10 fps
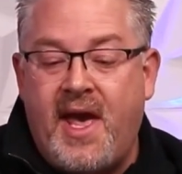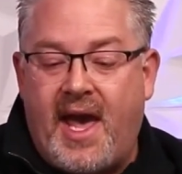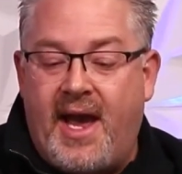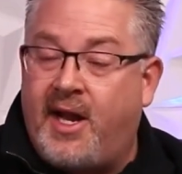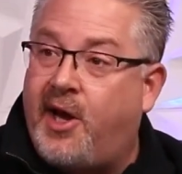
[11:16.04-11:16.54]

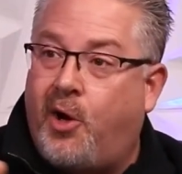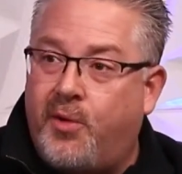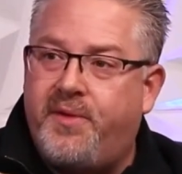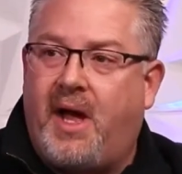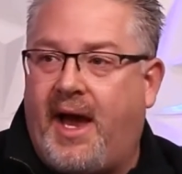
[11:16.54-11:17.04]
And I
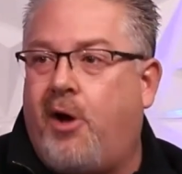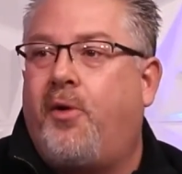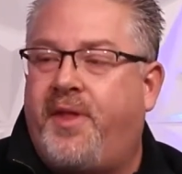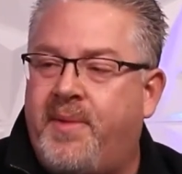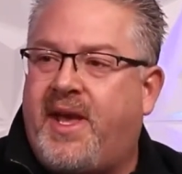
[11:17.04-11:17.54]
hold
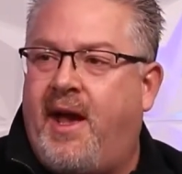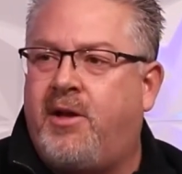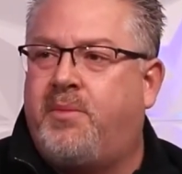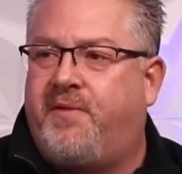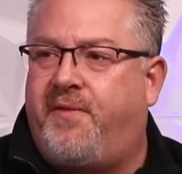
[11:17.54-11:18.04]
them
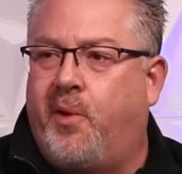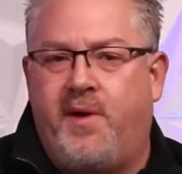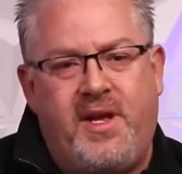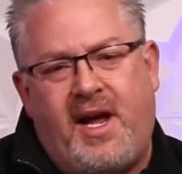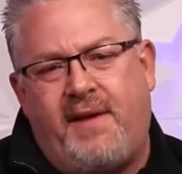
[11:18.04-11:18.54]
accountable for it.
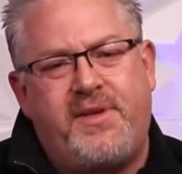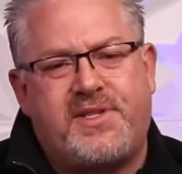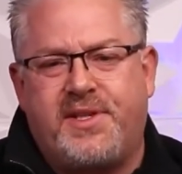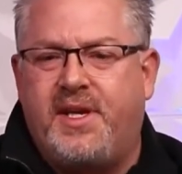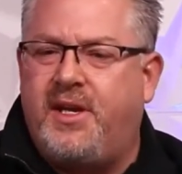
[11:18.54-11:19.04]
And then
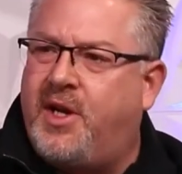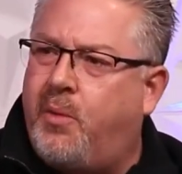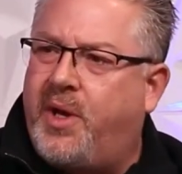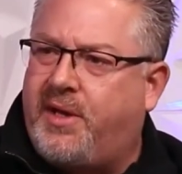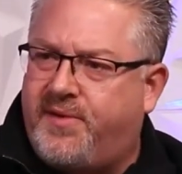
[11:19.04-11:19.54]
obviously,
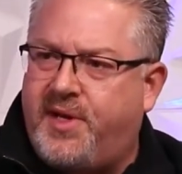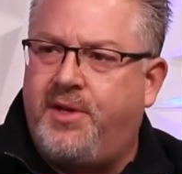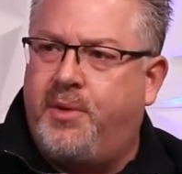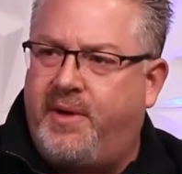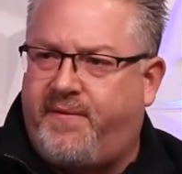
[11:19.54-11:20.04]
we
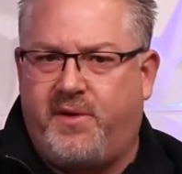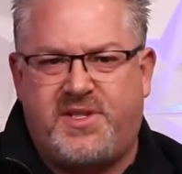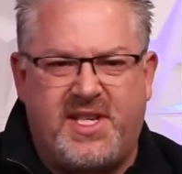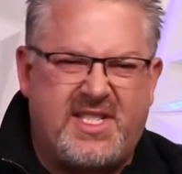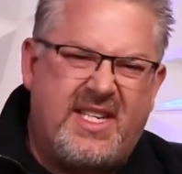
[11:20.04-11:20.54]
continue it for
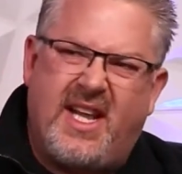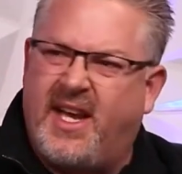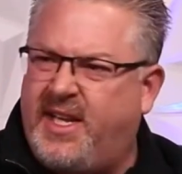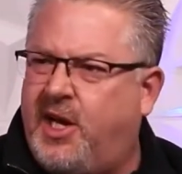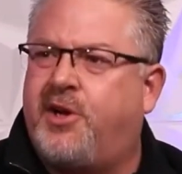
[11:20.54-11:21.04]
60,
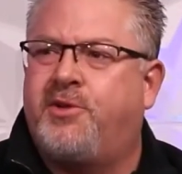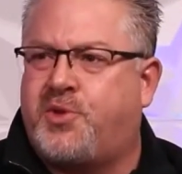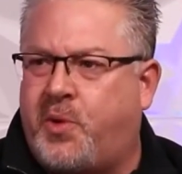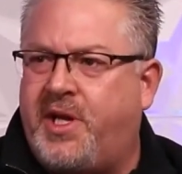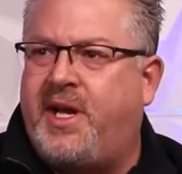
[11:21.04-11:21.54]
90,
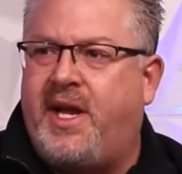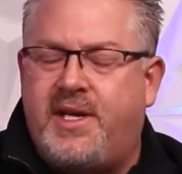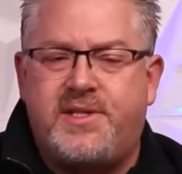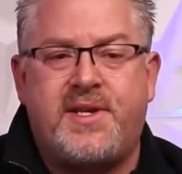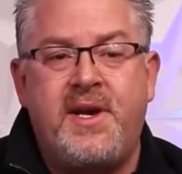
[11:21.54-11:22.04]
120
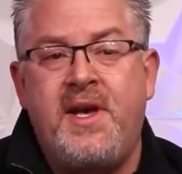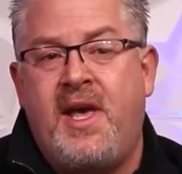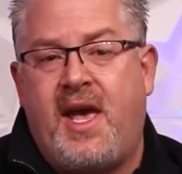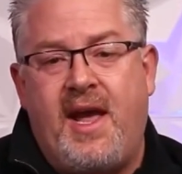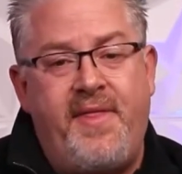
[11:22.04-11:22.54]
days,
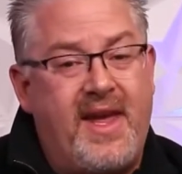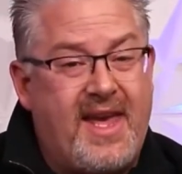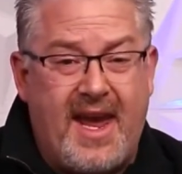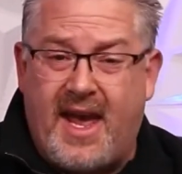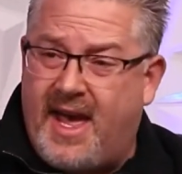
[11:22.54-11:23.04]
and they
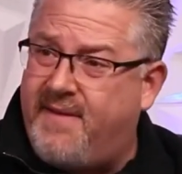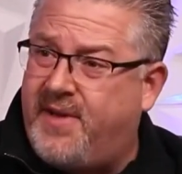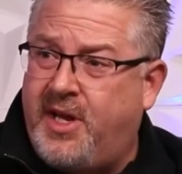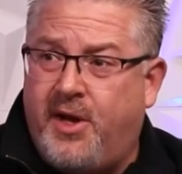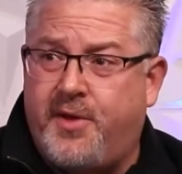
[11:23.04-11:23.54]
can't have
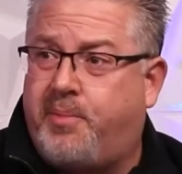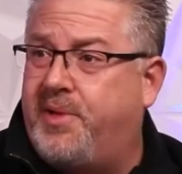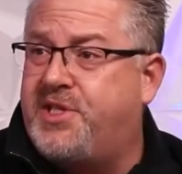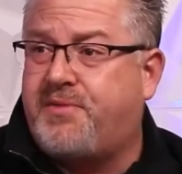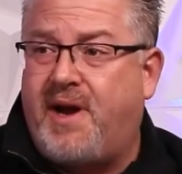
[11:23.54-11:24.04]
any other
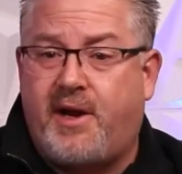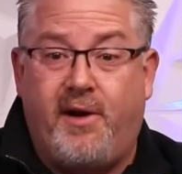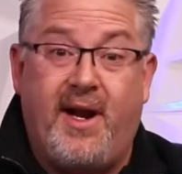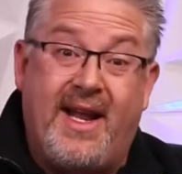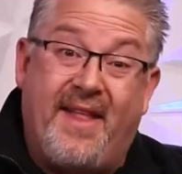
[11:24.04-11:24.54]
police
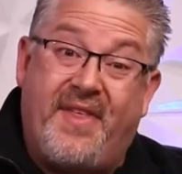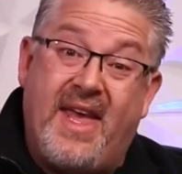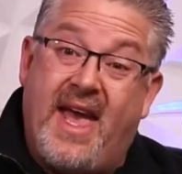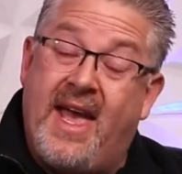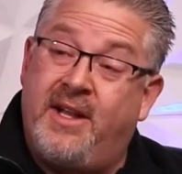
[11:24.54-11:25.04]
record. And at
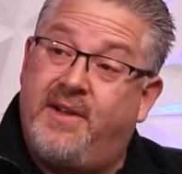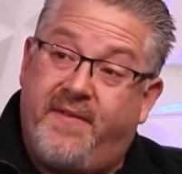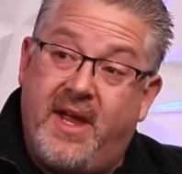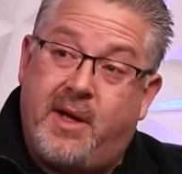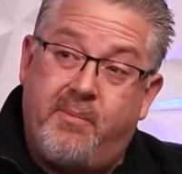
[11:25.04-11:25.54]
the end, if
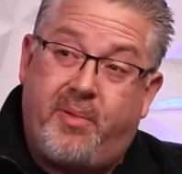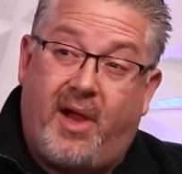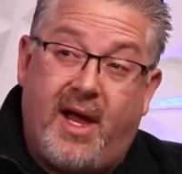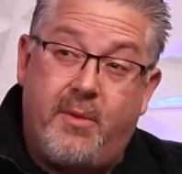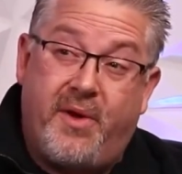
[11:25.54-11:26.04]
they
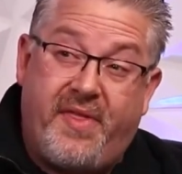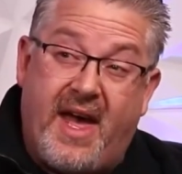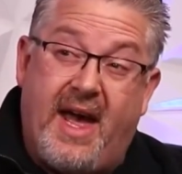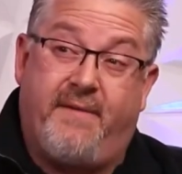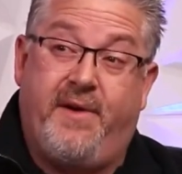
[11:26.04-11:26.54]
comply with
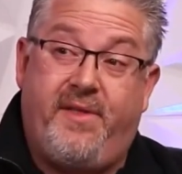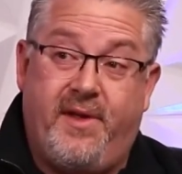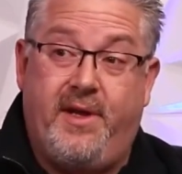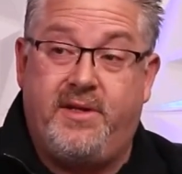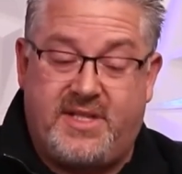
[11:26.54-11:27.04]

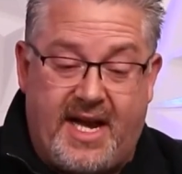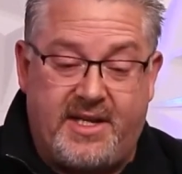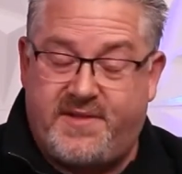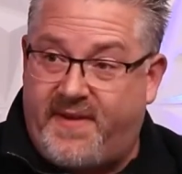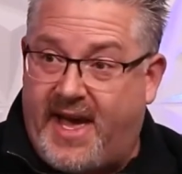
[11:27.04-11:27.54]
everything,
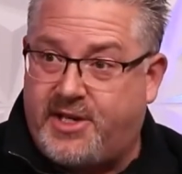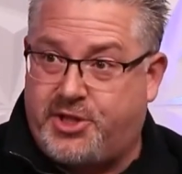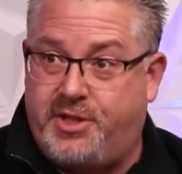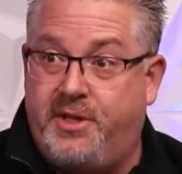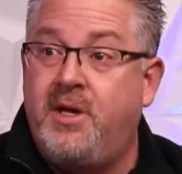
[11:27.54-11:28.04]

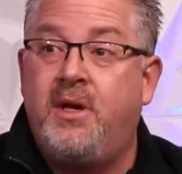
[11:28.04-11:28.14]
satisfaction,